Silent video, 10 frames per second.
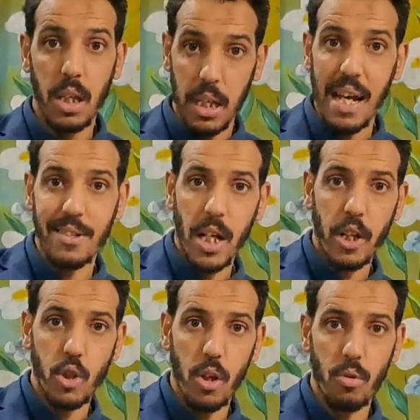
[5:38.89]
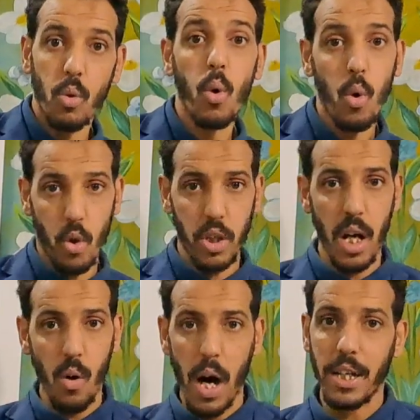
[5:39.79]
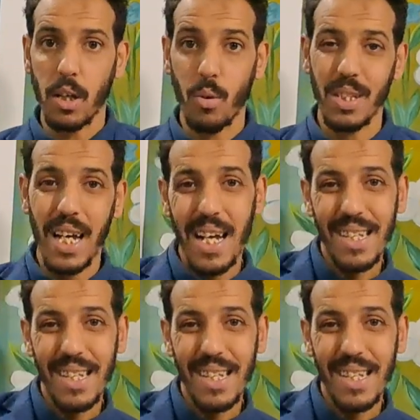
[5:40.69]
Yes, I do, or no, I don't.